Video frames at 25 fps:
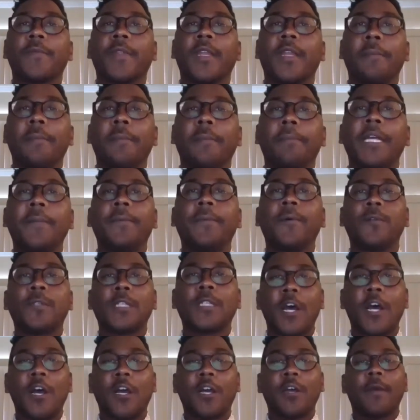people
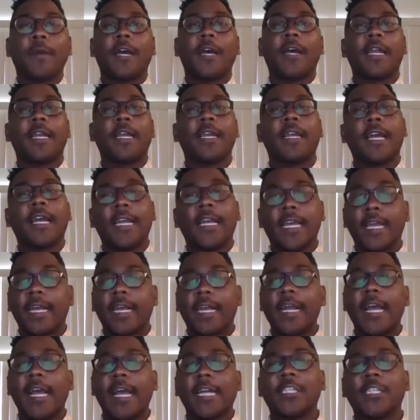talk about, and again,
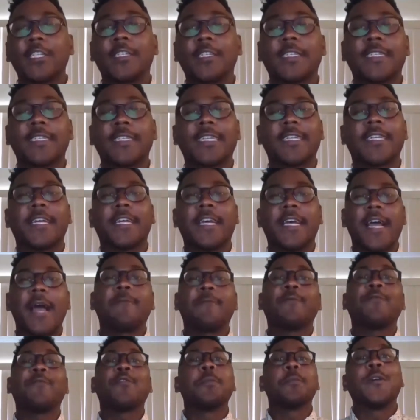I'm
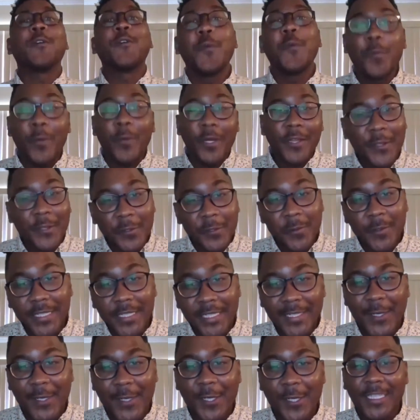familiar with your
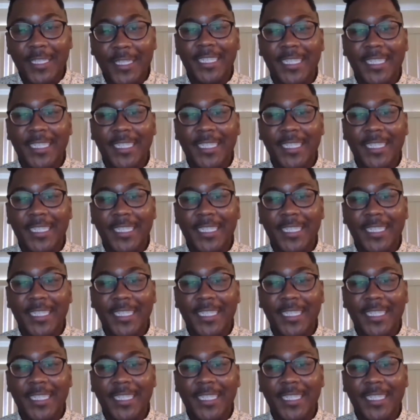research,